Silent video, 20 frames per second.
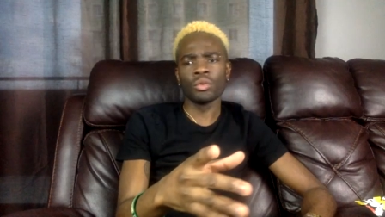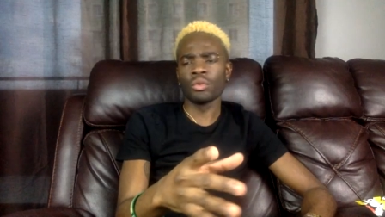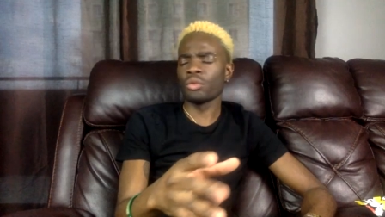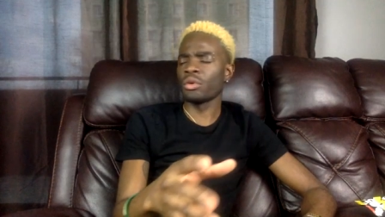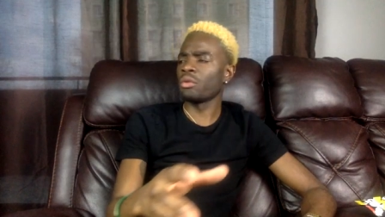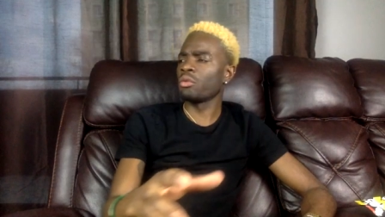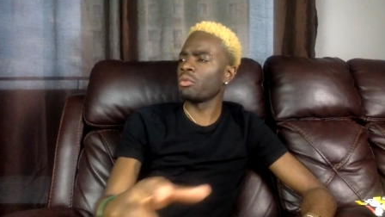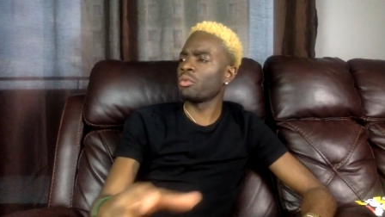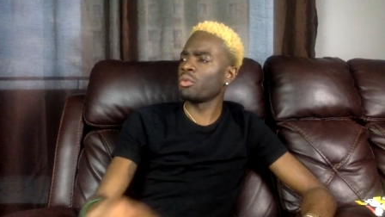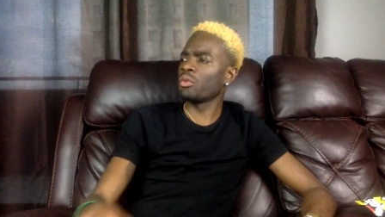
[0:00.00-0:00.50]

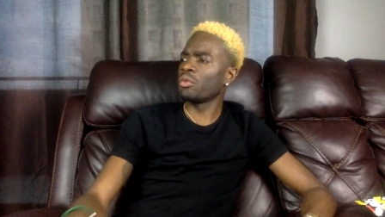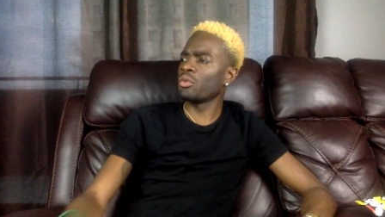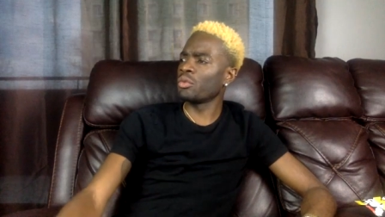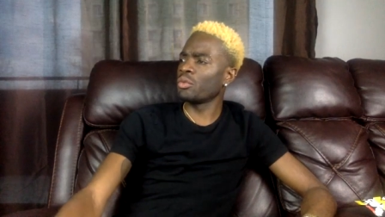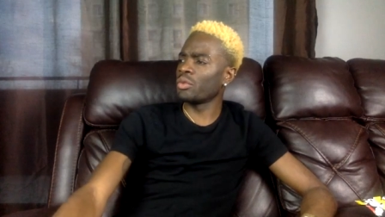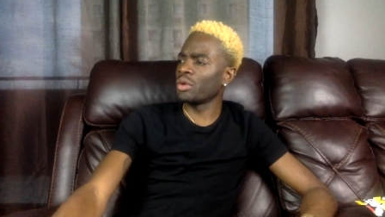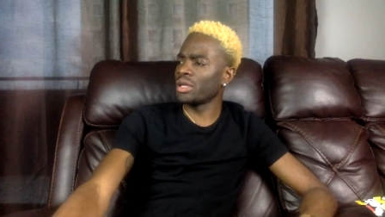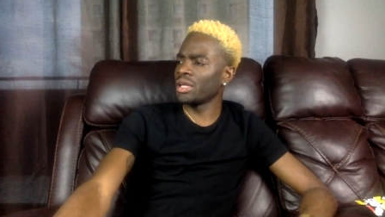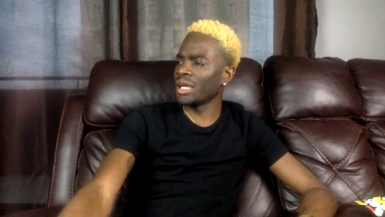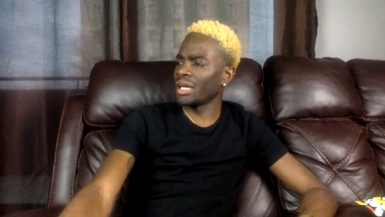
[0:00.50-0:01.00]
what,
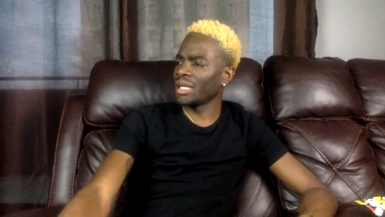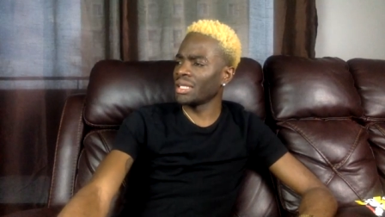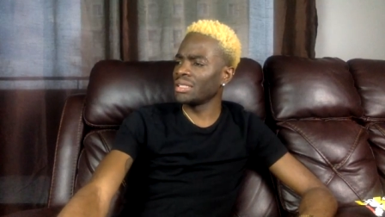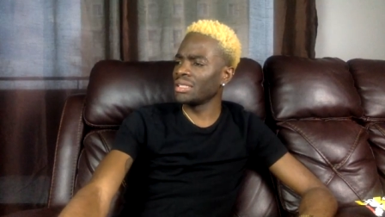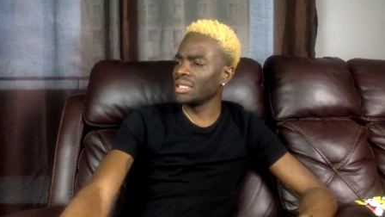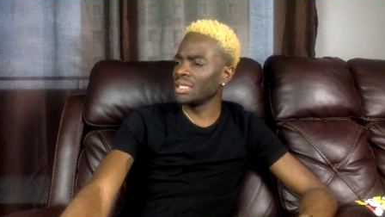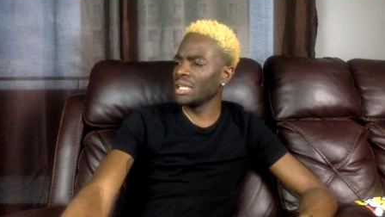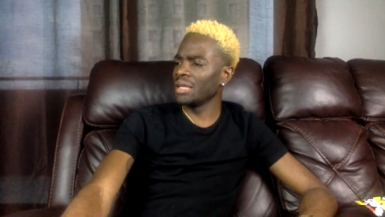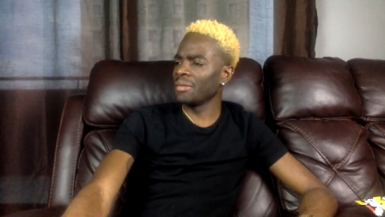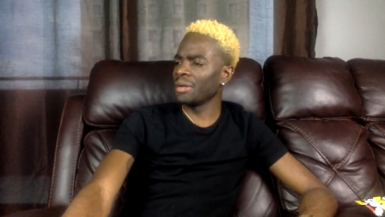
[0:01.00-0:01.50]
what the other
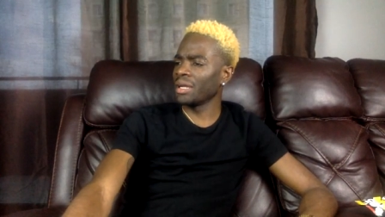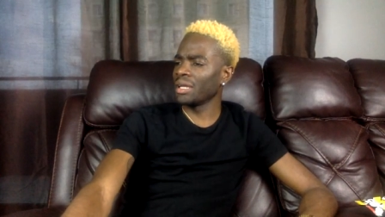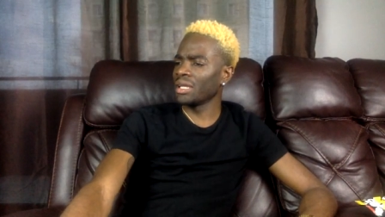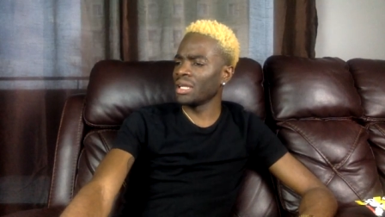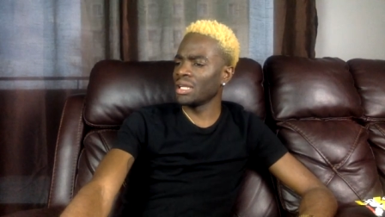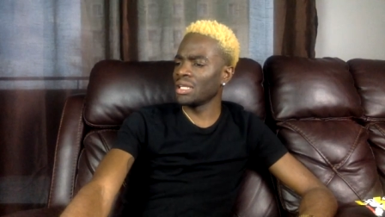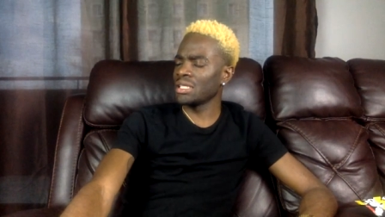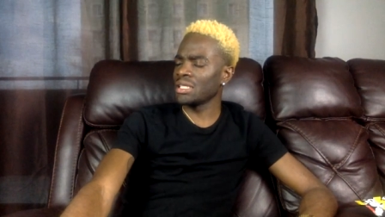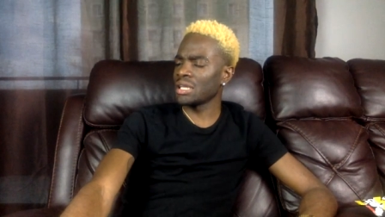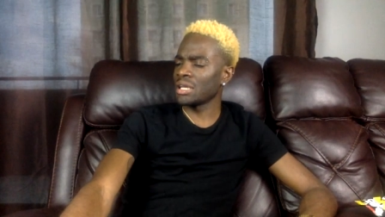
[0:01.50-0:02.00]
thing name again,
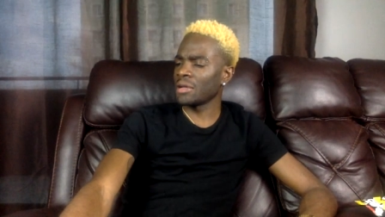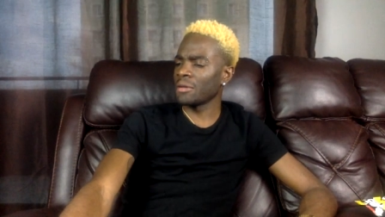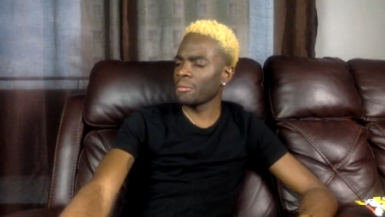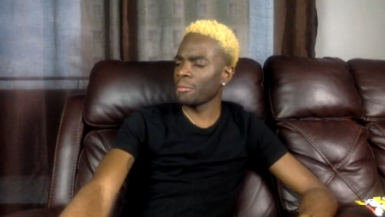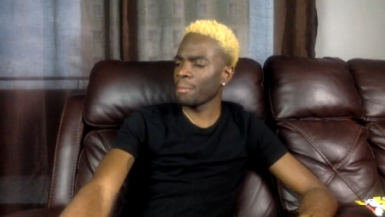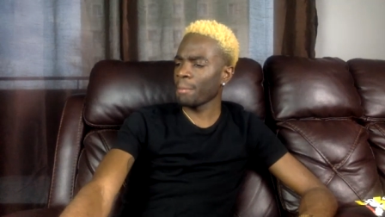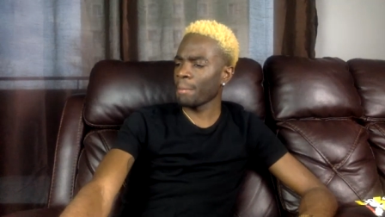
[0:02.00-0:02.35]
Alyssa?